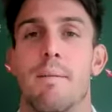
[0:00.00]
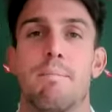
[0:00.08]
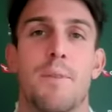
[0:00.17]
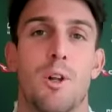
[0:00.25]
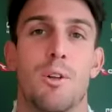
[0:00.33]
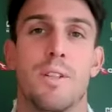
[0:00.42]

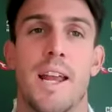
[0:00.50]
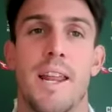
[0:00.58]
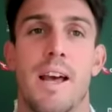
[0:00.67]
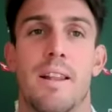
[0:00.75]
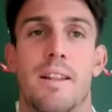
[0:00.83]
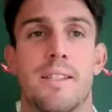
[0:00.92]
you look down
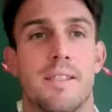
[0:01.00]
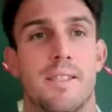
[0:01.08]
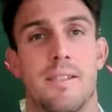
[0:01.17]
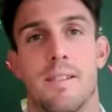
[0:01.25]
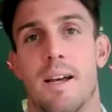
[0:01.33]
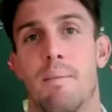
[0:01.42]
our
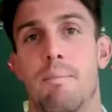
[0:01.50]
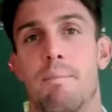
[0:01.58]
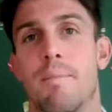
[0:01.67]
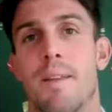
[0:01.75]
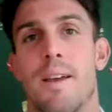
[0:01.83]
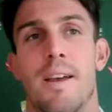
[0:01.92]
list,
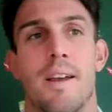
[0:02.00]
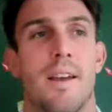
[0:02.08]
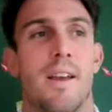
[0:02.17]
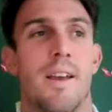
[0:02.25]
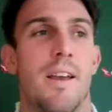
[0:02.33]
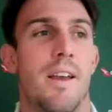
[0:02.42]

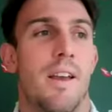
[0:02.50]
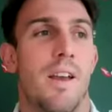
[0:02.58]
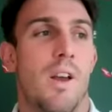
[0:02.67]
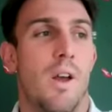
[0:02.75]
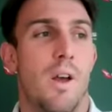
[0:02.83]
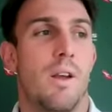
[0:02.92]

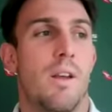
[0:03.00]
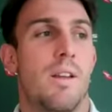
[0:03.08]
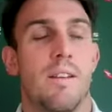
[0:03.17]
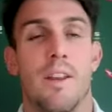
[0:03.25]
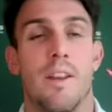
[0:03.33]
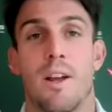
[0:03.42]

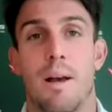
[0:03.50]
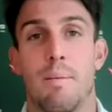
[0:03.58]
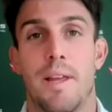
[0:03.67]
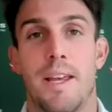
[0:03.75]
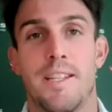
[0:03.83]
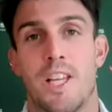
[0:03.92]
you know, a couple
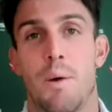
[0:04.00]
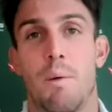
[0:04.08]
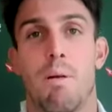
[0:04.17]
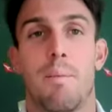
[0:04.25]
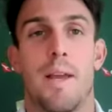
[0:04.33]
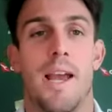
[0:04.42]
of years ago, we
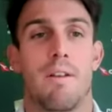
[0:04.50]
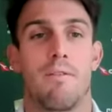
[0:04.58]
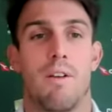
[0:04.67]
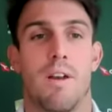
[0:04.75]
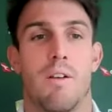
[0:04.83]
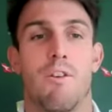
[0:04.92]
probably had
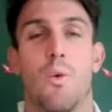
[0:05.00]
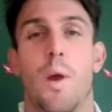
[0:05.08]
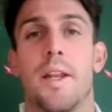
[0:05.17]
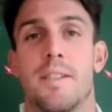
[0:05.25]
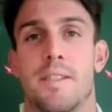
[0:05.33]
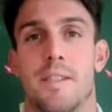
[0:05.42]
a few
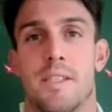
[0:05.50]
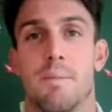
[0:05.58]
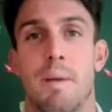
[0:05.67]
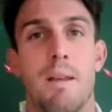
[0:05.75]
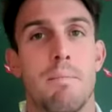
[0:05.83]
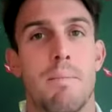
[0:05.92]
weaknesses at
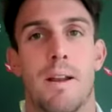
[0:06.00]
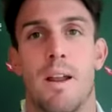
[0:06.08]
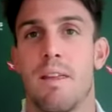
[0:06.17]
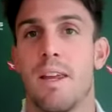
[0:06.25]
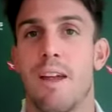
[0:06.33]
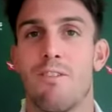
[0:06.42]
spin, but I
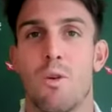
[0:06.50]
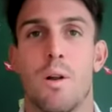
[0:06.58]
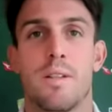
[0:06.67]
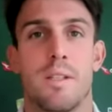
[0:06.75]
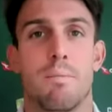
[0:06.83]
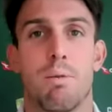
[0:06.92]
think
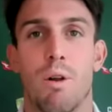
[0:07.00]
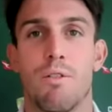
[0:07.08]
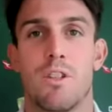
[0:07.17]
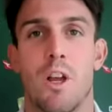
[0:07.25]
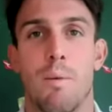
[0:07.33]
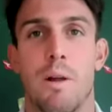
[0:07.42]
everyone's improved
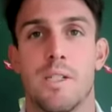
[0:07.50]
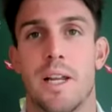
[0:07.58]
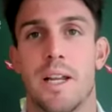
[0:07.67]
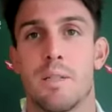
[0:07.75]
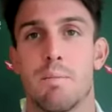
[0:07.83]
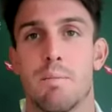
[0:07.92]
so much
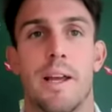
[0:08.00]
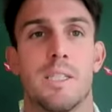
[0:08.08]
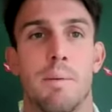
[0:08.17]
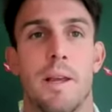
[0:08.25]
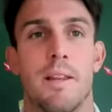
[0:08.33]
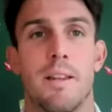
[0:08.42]
against playing
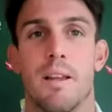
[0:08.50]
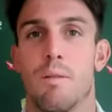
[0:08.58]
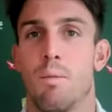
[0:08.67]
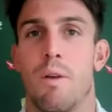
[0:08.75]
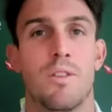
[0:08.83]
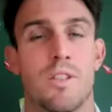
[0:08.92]
spin that
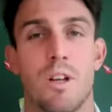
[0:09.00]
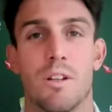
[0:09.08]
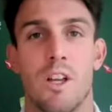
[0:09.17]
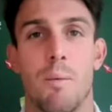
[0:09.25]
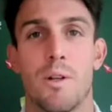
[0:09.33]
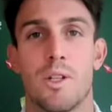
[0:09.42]
we've just got
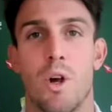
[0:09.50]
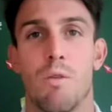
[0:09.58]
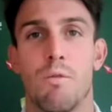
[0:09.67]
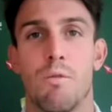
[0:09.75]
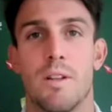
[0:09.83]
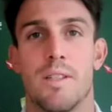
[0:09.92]
so much
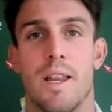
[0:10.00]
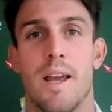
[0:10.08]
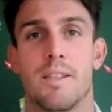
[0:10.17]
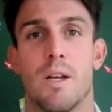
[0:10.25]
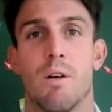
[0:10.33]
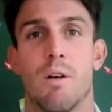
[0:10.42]
confidence in
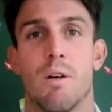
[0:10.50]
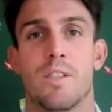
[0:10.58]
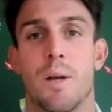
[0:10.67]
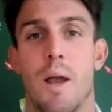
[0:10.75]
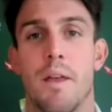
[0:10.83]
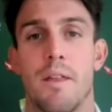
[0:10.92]
ourselves to
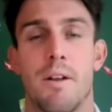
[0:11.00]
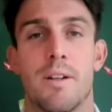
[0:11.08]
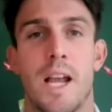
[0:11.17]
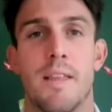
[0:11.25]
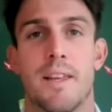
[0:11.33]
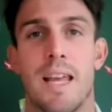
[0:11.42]
go out there and
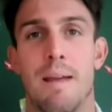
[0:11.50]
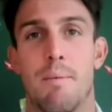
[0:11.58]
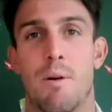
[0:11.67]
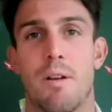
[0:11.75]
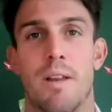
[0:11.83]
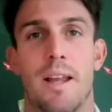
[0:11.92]
take the game
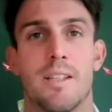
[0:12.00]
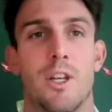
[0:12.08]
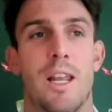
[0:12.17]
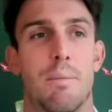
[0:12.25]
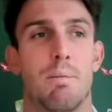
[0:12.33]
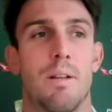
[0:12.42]
on and
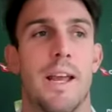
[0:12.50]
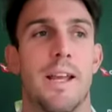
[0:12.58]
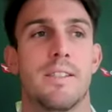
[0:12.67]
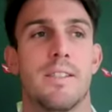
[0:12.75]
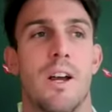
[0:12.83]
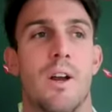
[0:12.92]
execute our
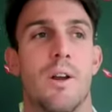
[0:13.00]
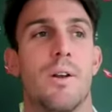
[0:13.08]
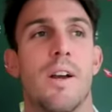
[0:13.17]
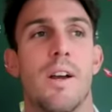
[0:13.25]
plans. So you